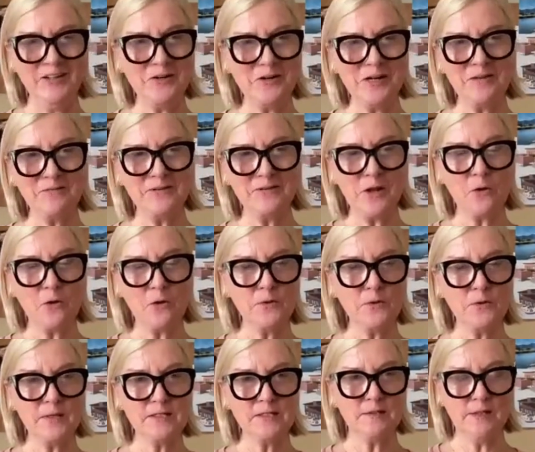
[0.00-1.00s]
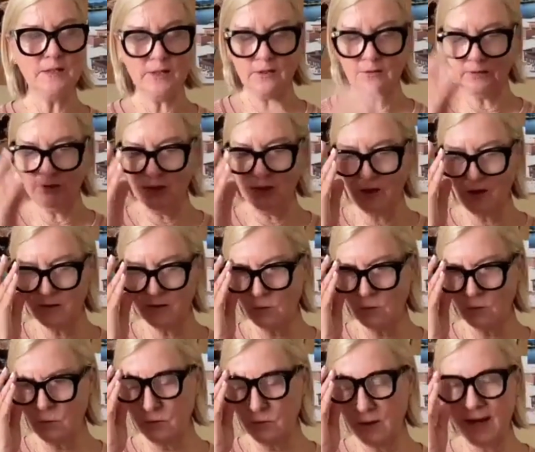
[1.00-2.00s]
you don't even know who these you don't you don't know
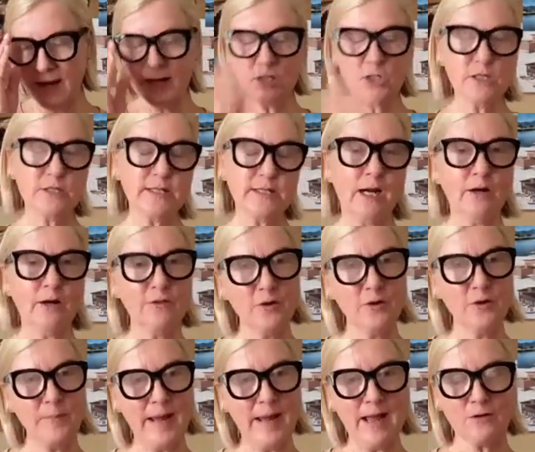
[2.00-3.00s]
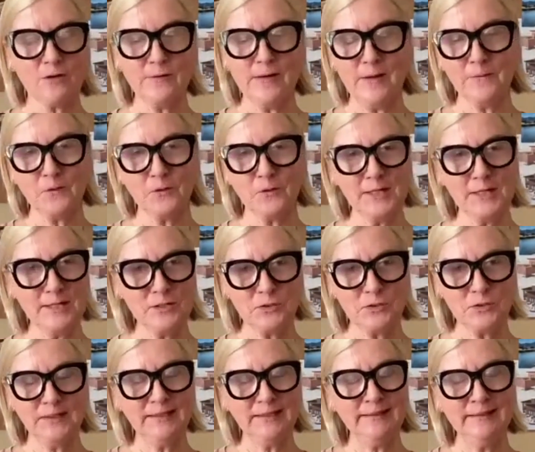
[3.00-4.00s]
who the agents are, their background, their
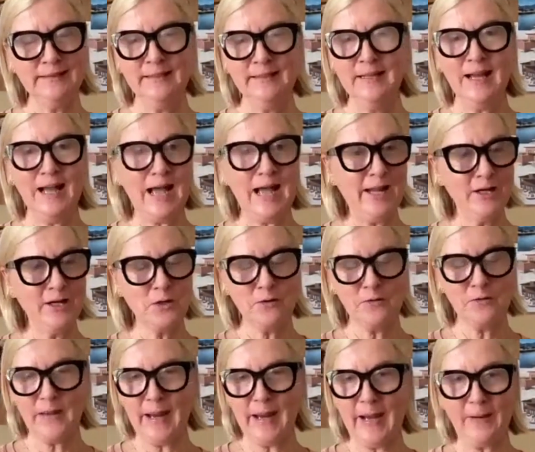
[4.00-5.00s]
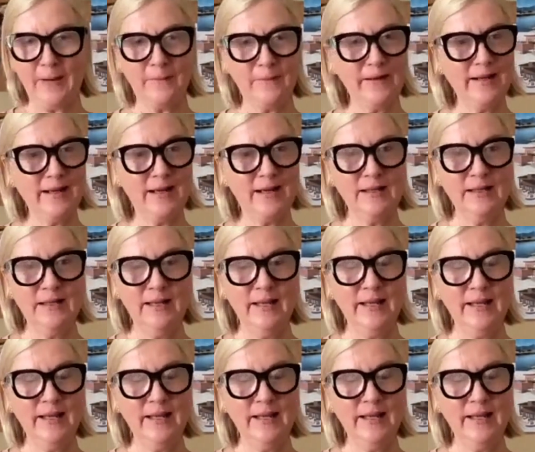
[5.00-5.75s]
history. I know the area,